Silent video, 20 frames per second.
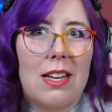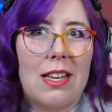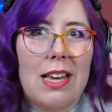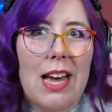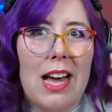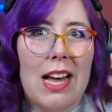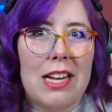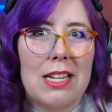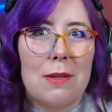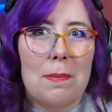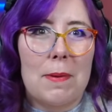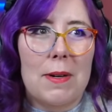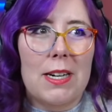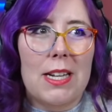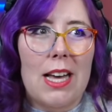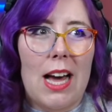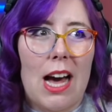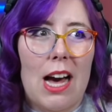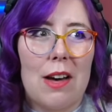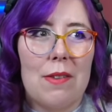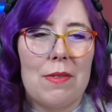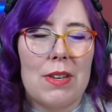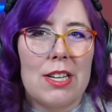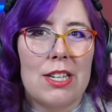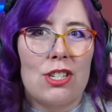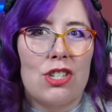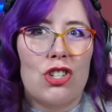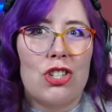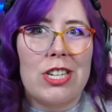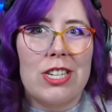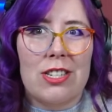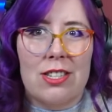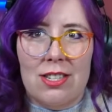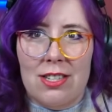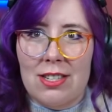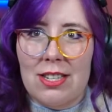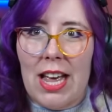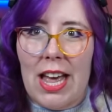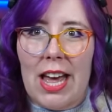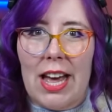Yeah, it's pretty obvious she's
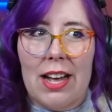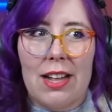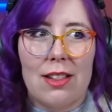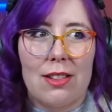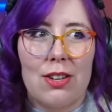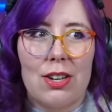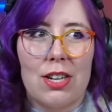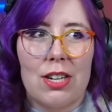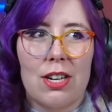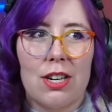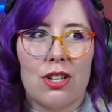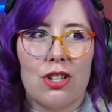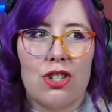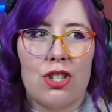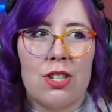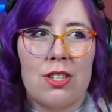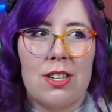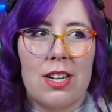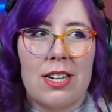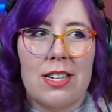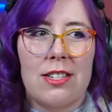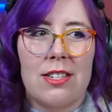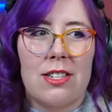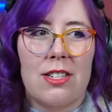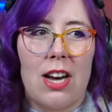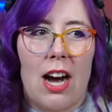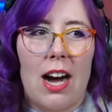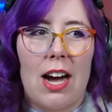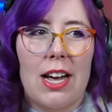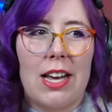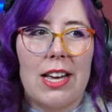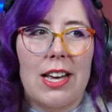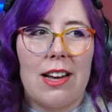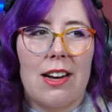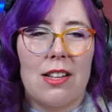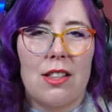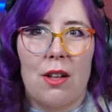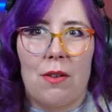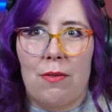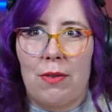sick. Look at her. She's like dying
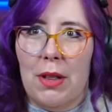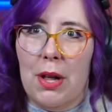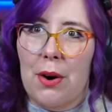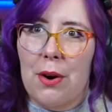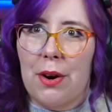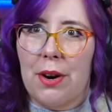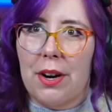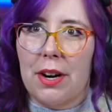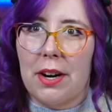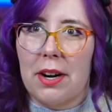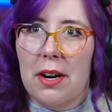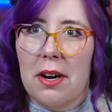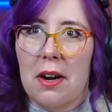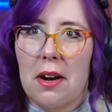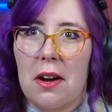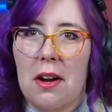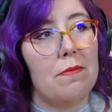on the floor.